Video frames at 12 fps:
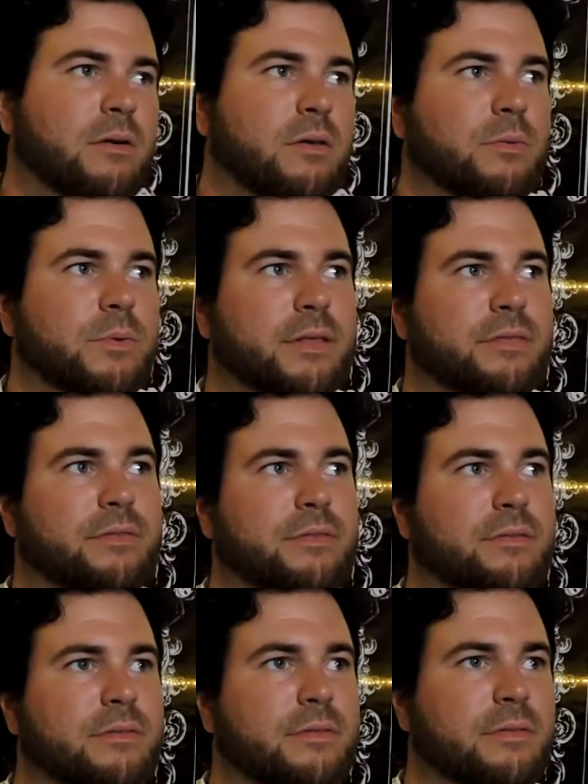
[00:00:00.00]
with
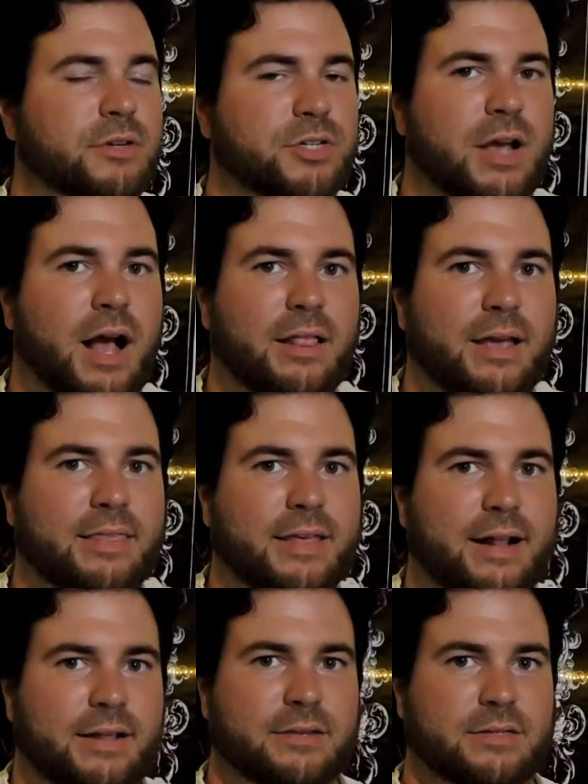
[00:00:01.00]
a shot like
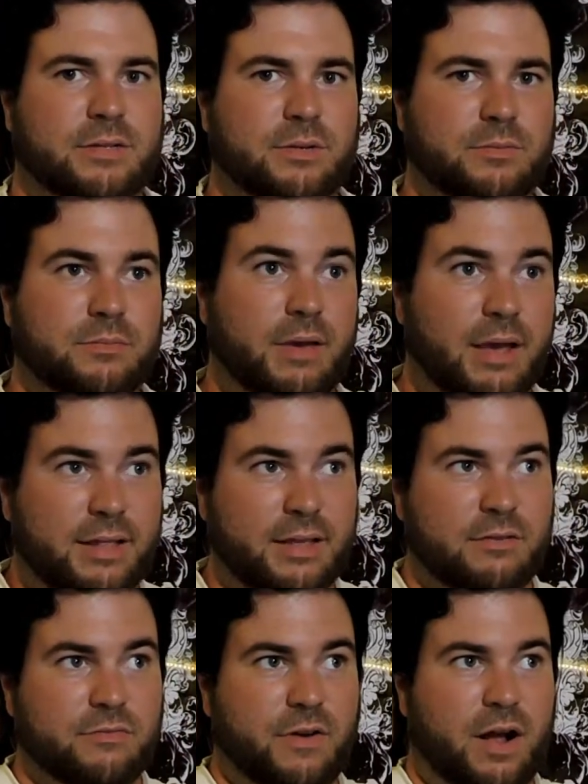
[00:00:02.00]
that is to make the
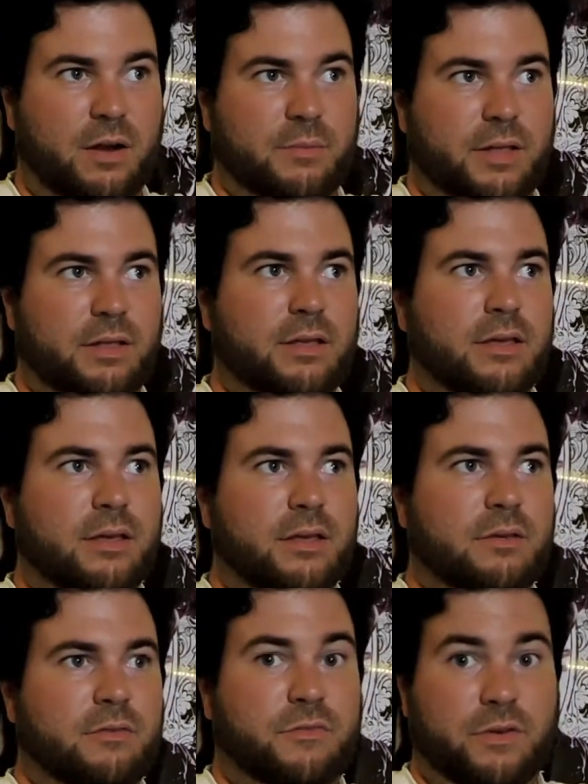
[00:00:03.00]
environment
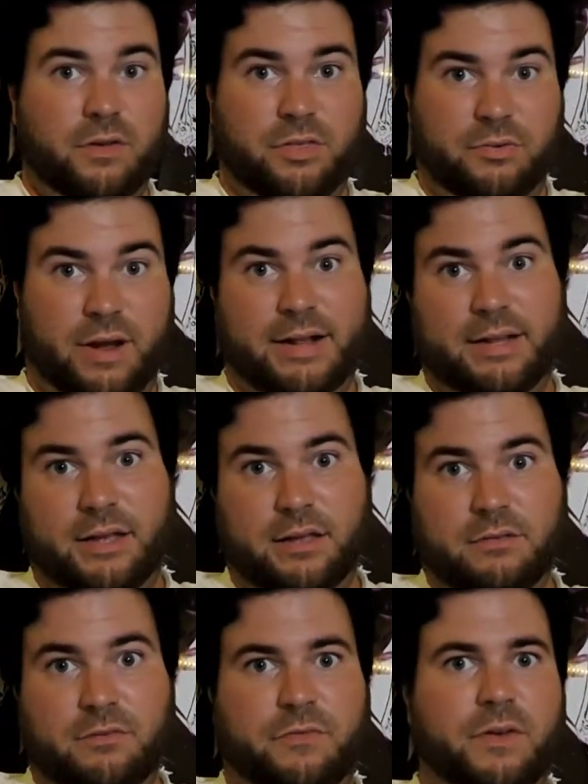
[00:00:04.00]
feel threatening,
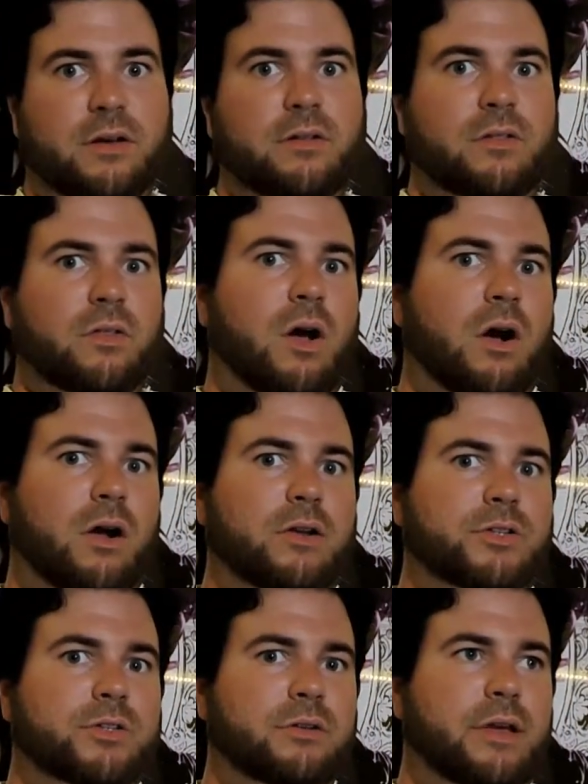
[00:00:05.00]
feel
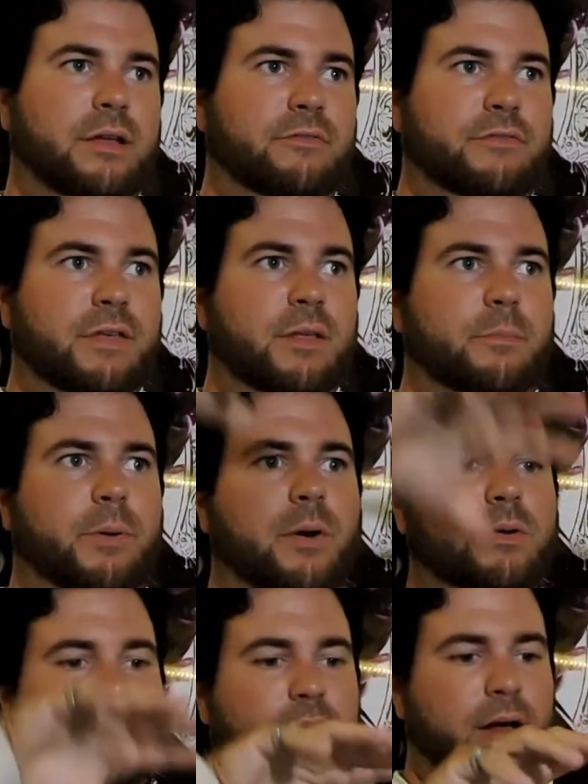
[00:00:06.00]
large, and feel
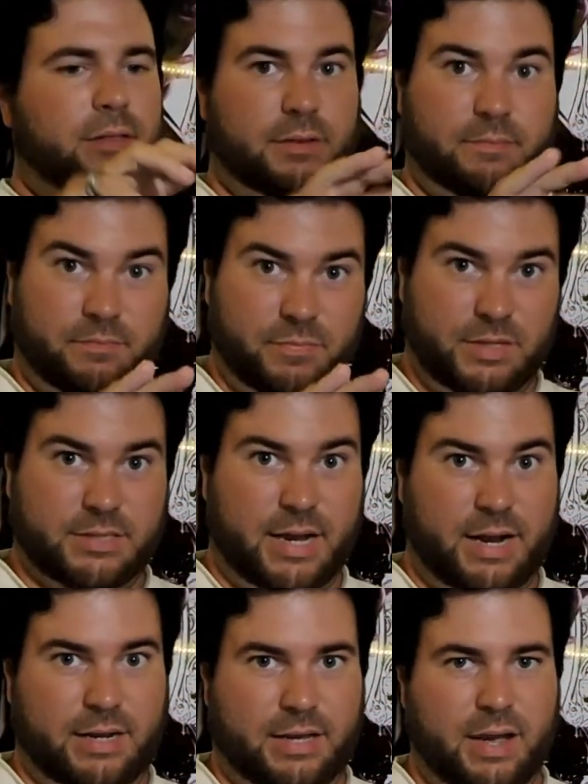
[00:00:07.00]
imposing on the
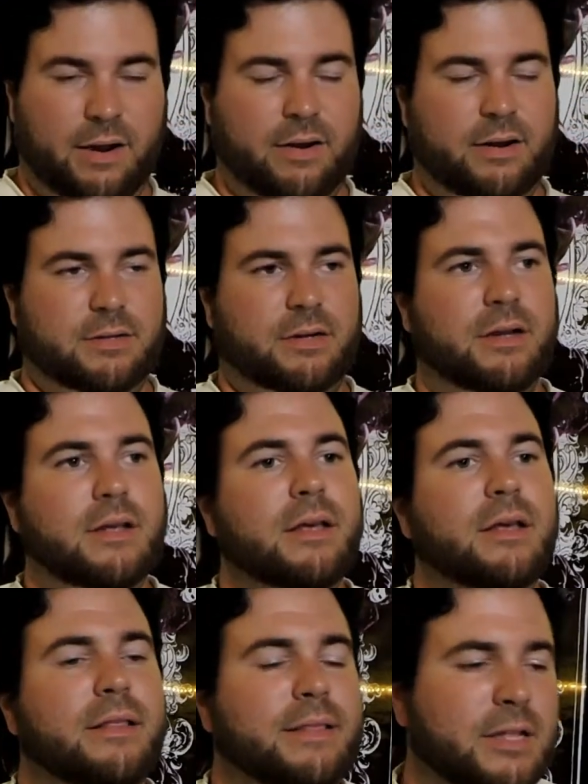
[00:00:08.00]
tiny character.
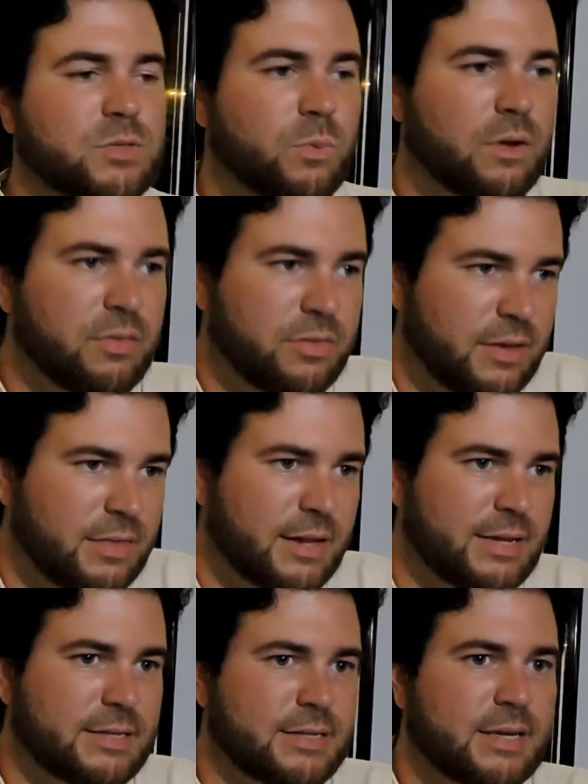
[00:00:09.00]
That's one thing that he
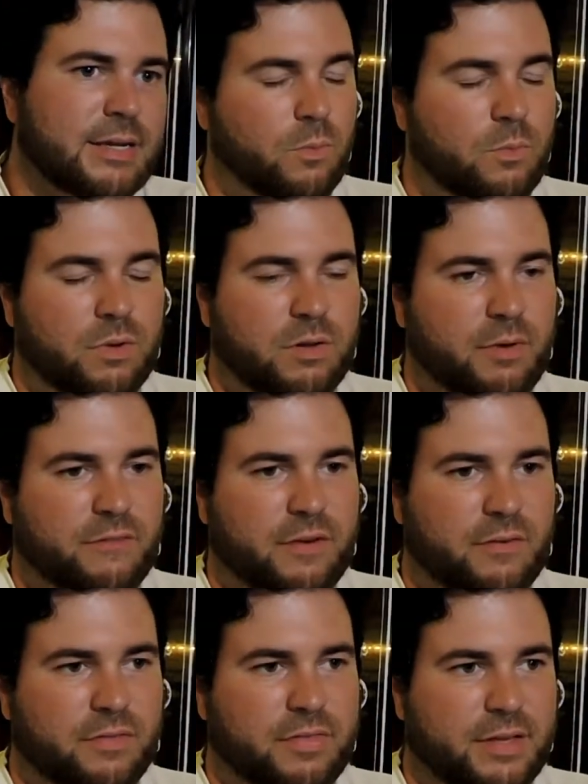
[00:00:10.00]
did. One of my
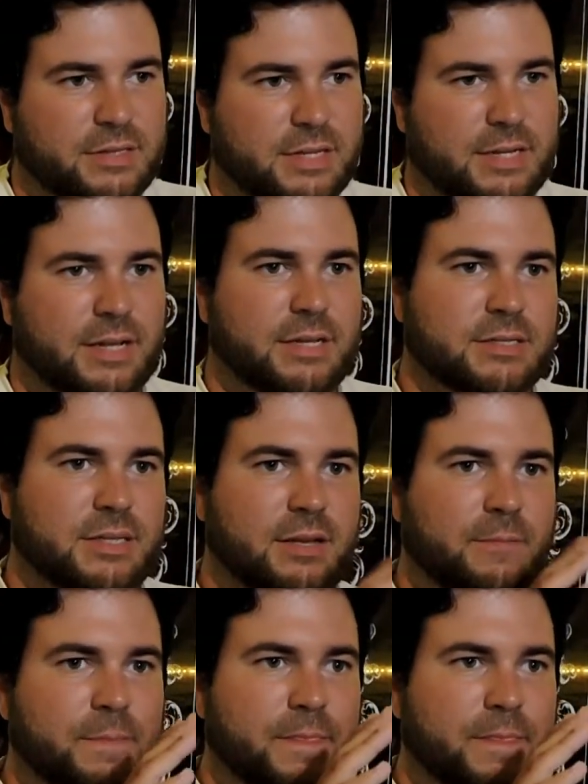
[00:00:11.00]
favorite things he did is the